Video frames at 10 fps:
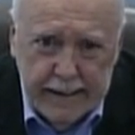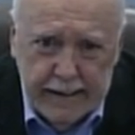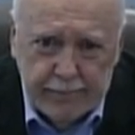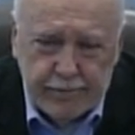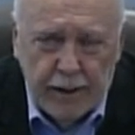
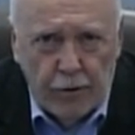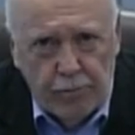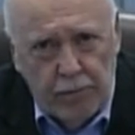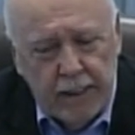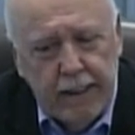If they
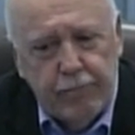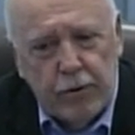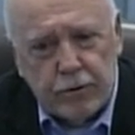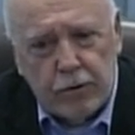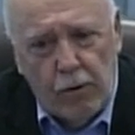don't believe
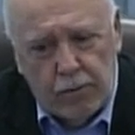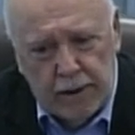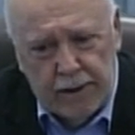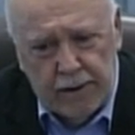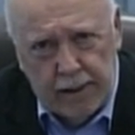what's
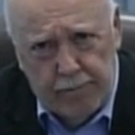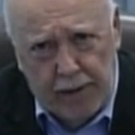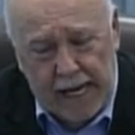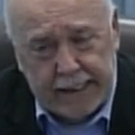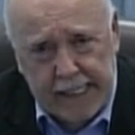going eh,
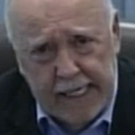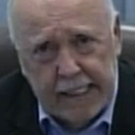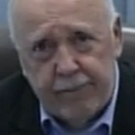back then,